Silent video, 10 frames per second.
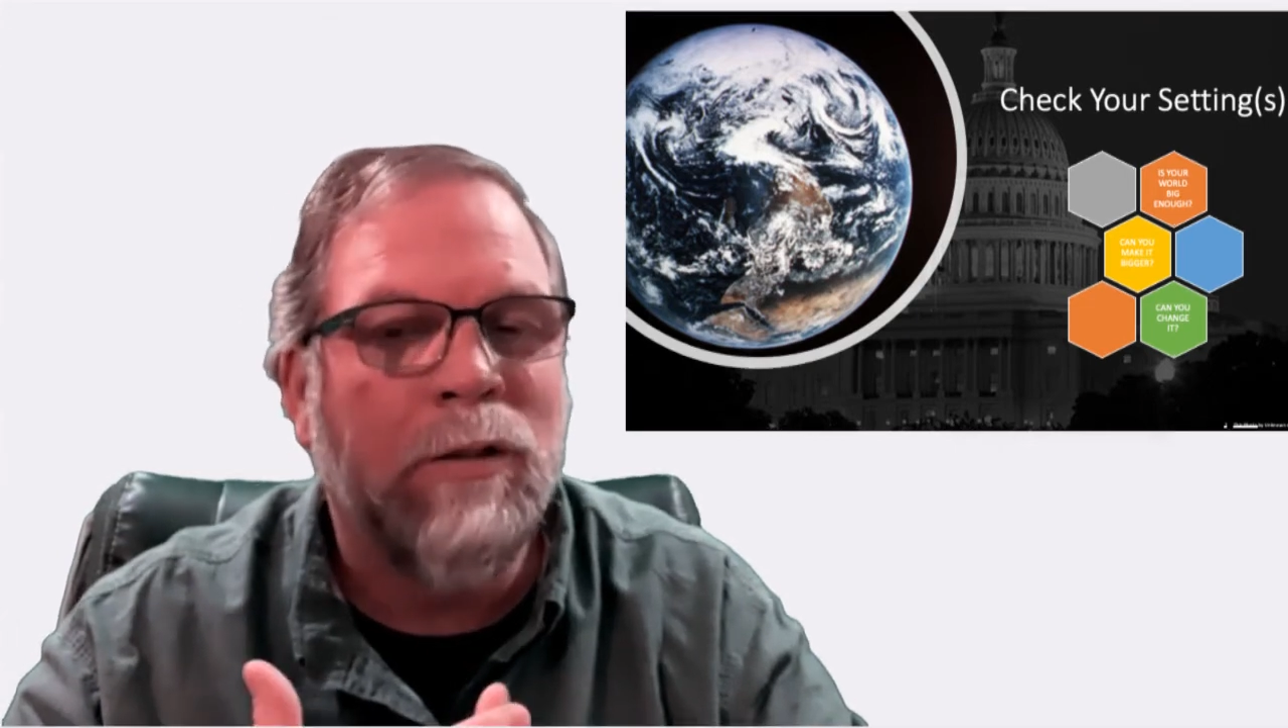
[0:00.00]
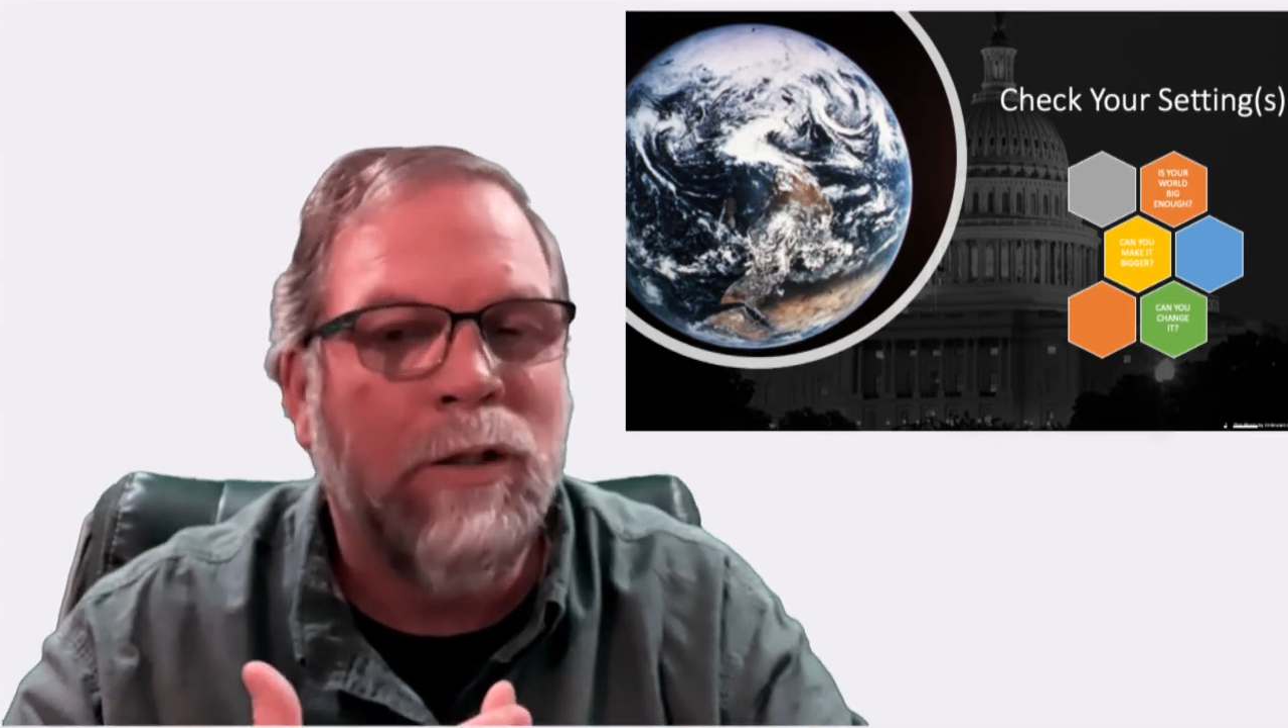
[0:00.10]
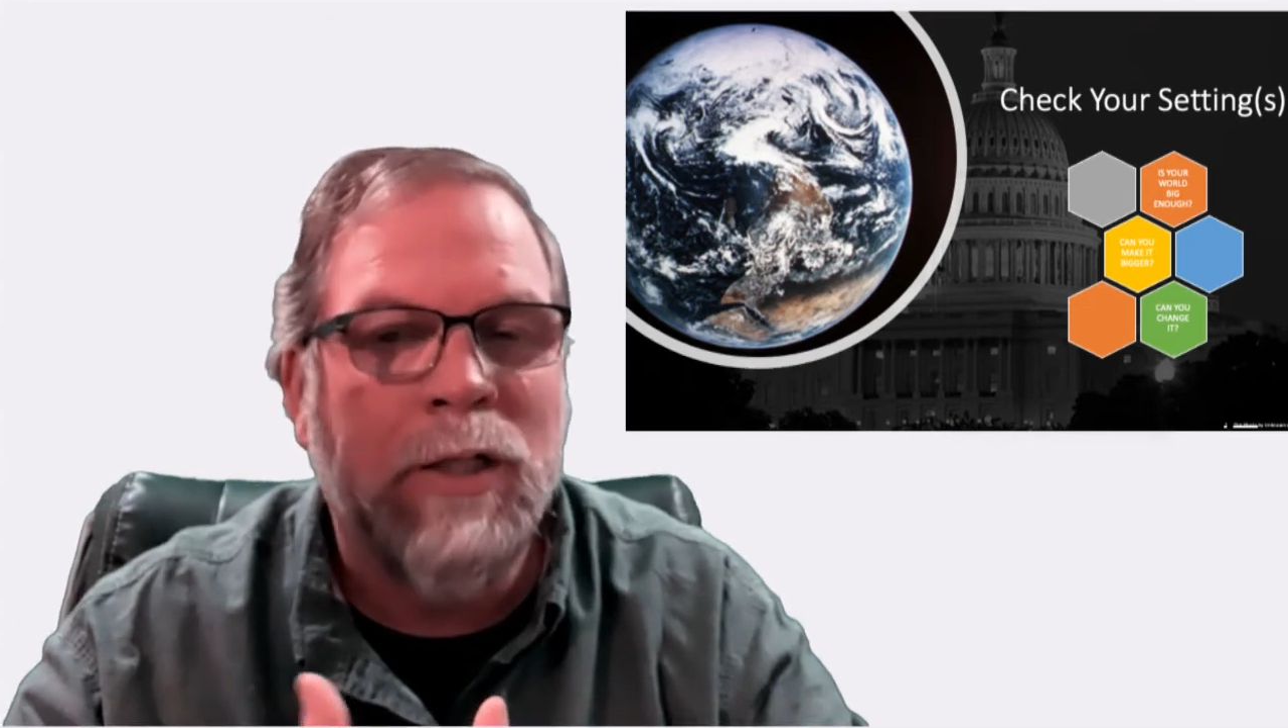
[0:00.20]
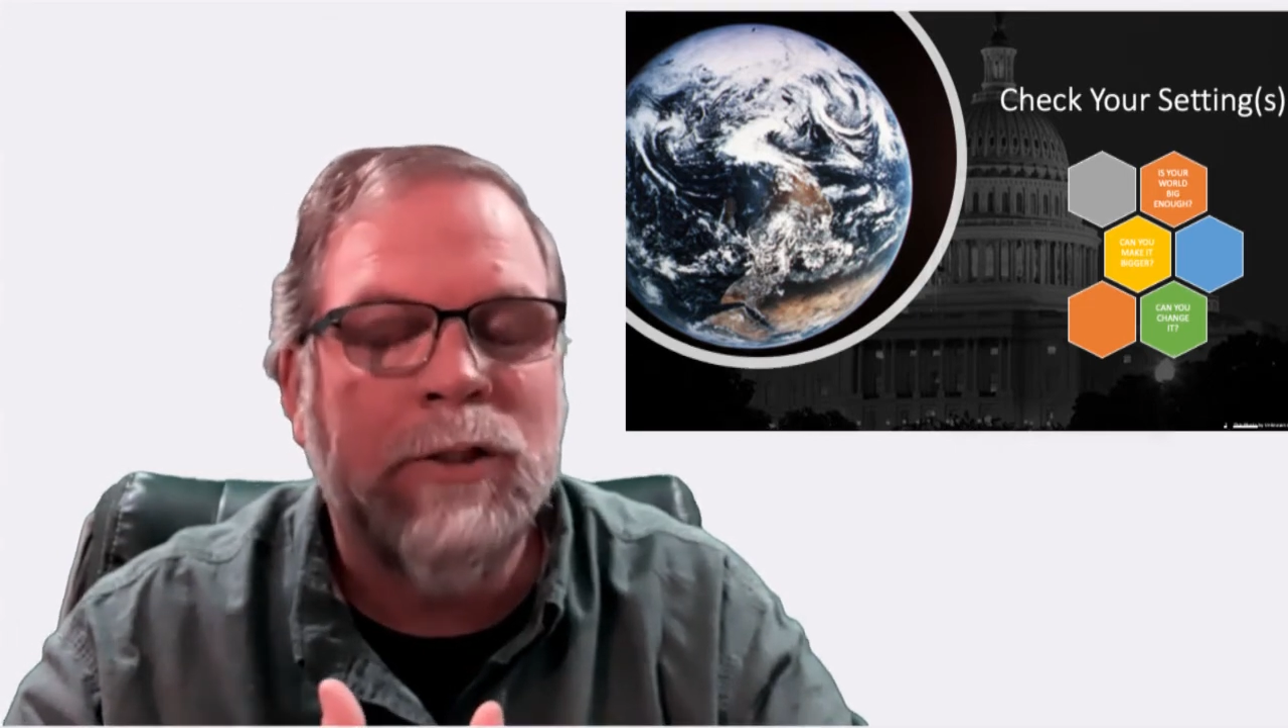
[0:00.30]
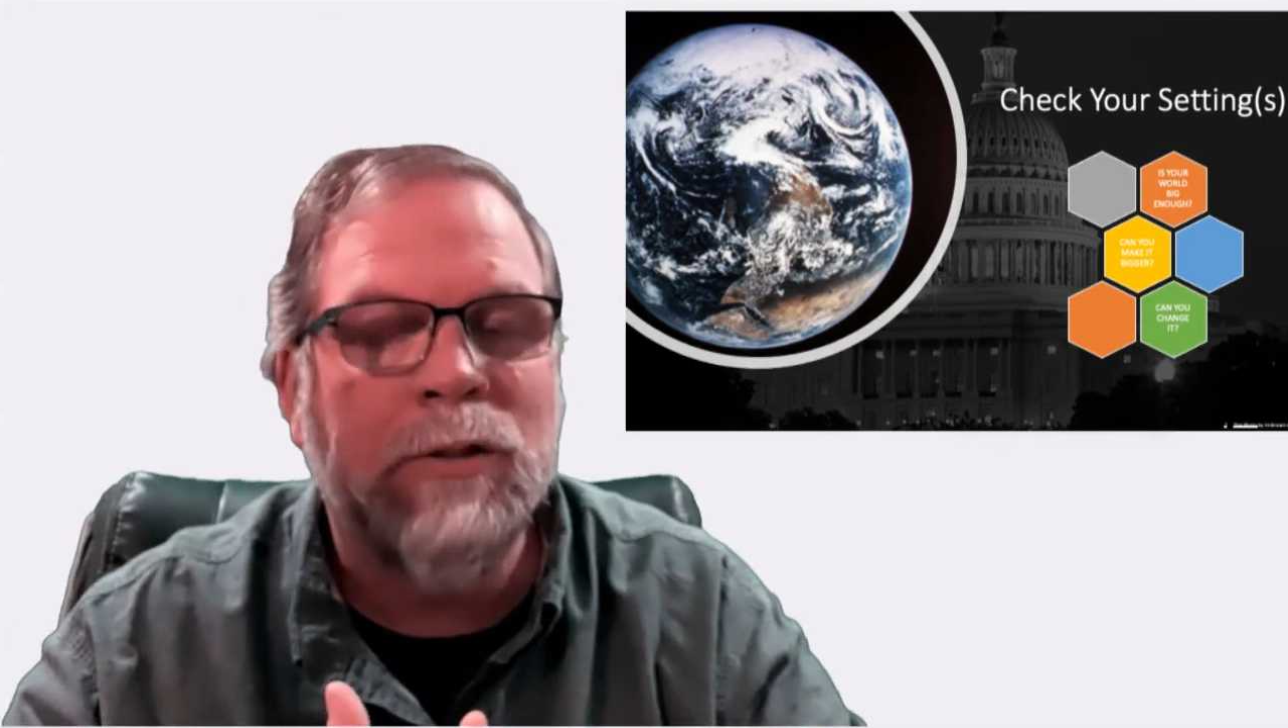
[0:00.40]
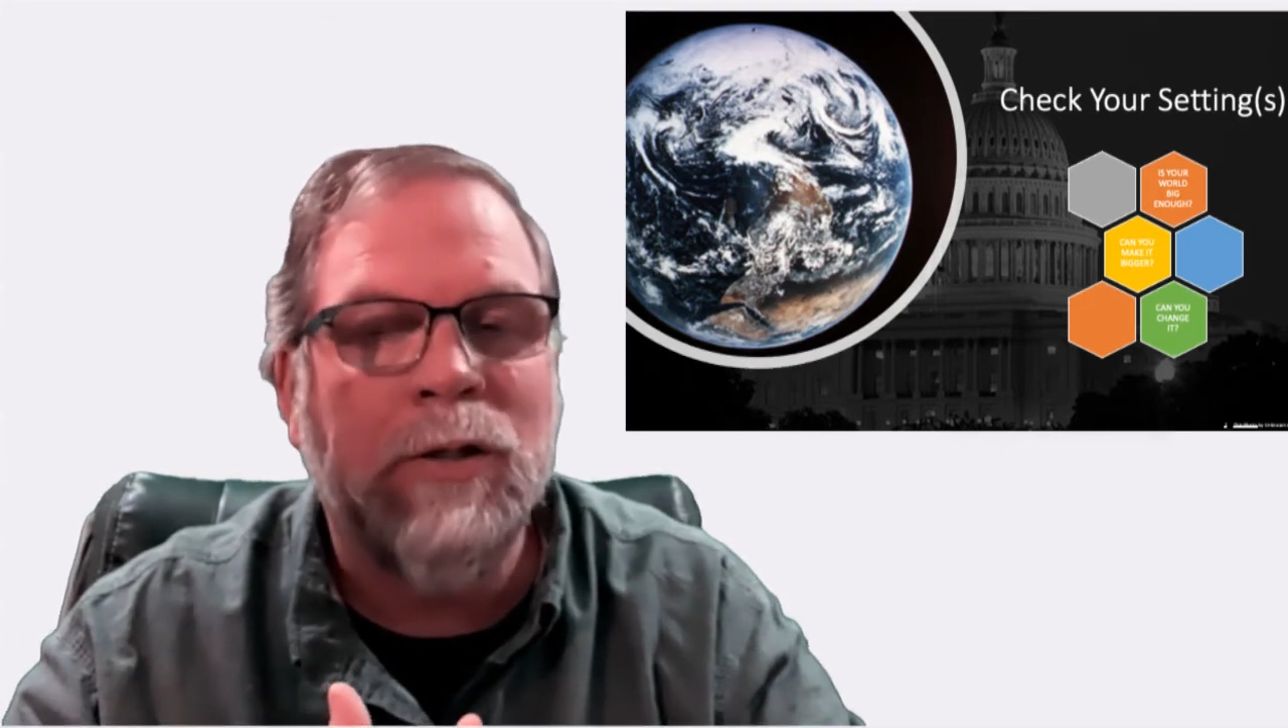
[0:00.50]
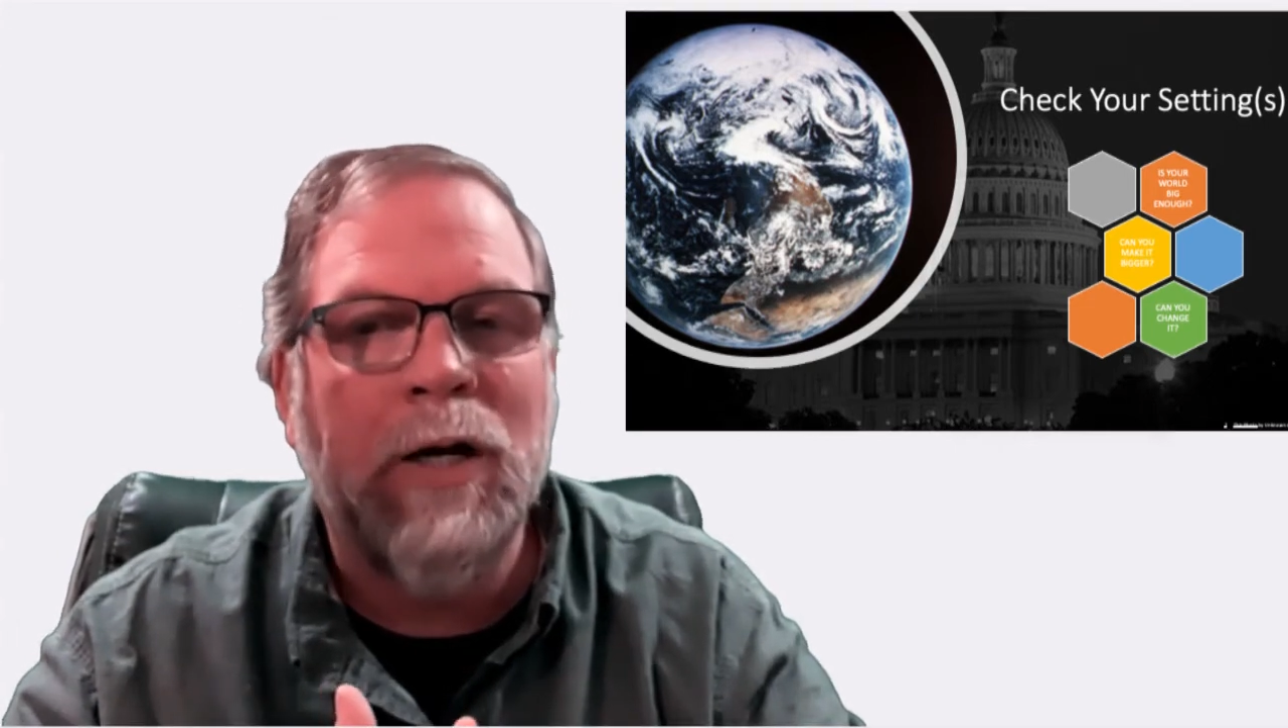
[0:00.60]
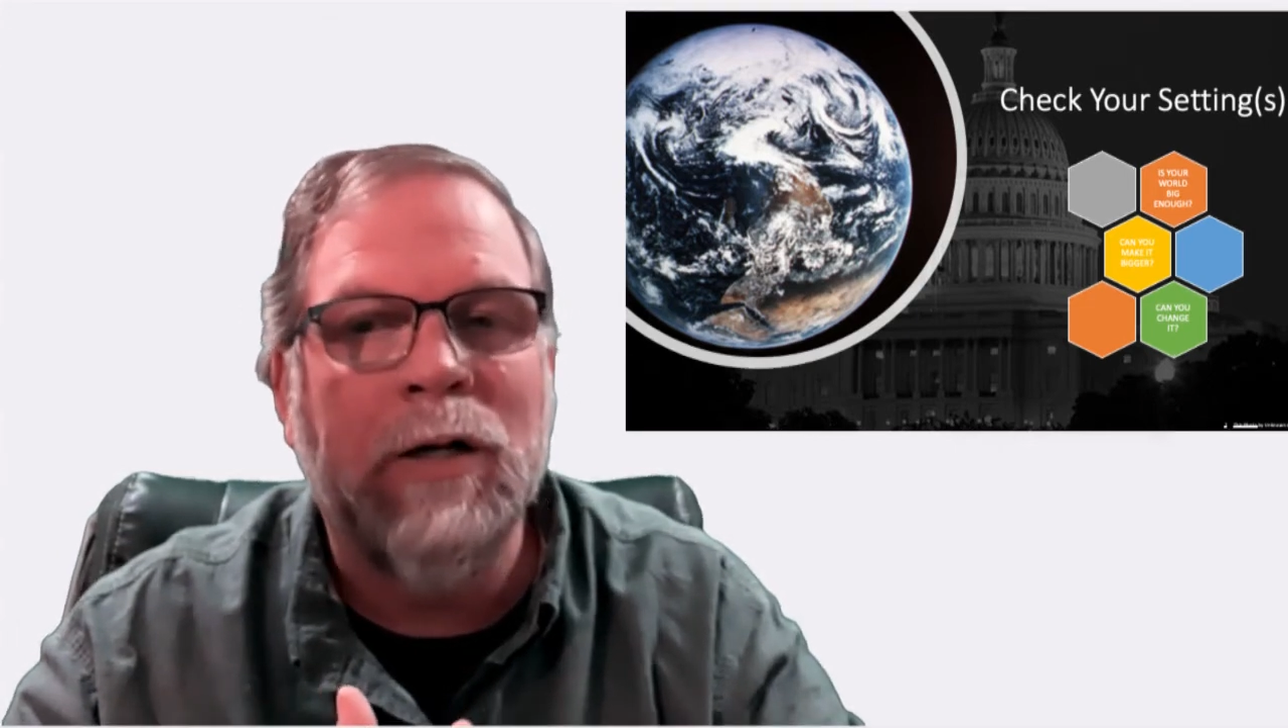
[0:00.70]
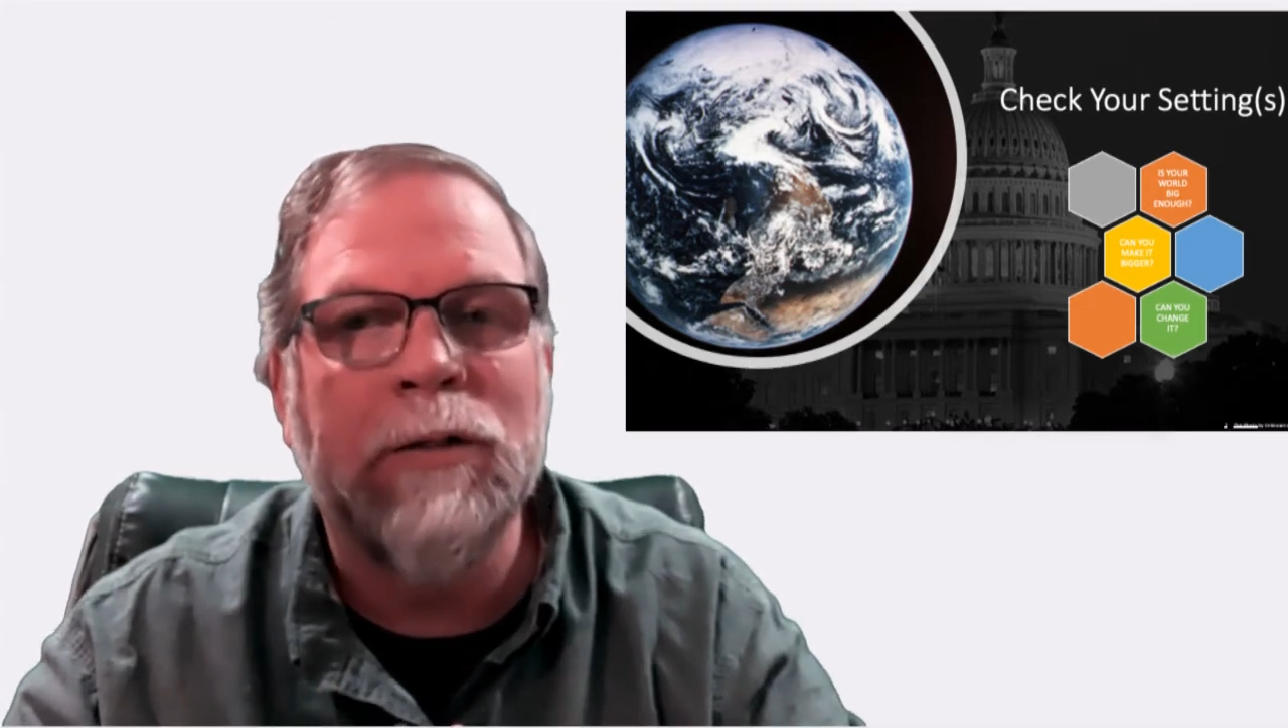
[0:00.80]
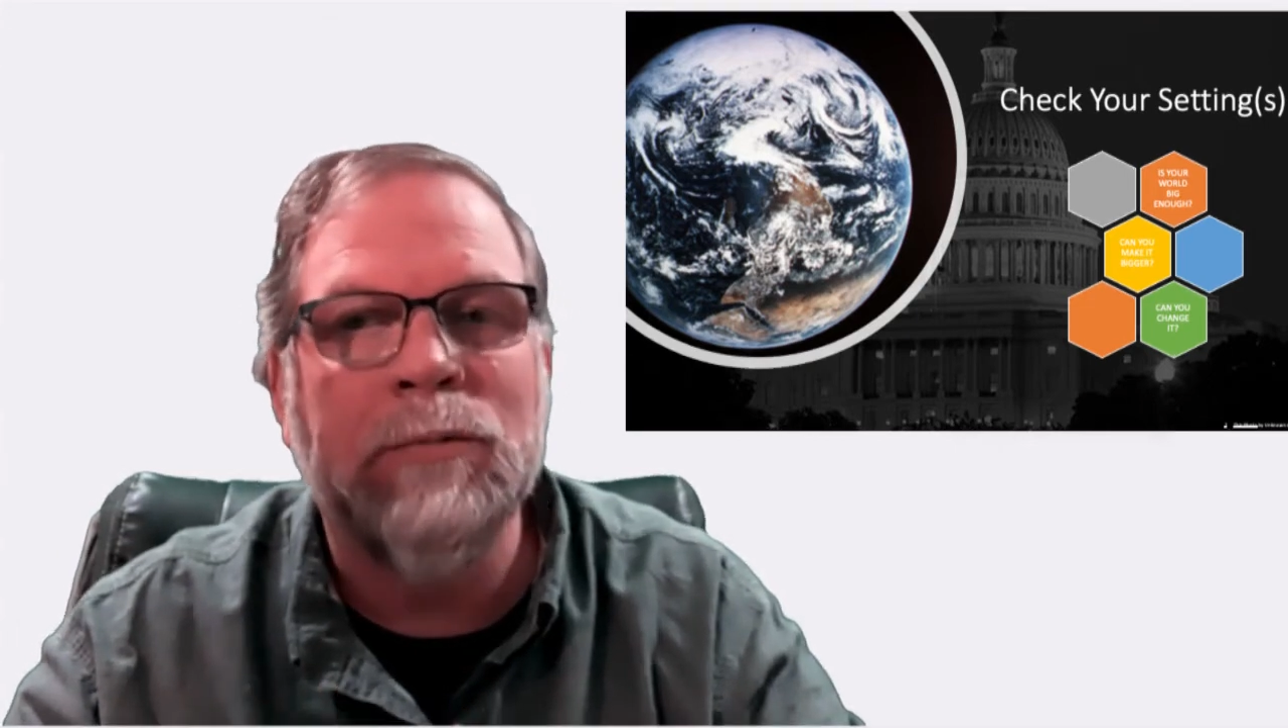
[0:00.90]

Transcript: not sure how they're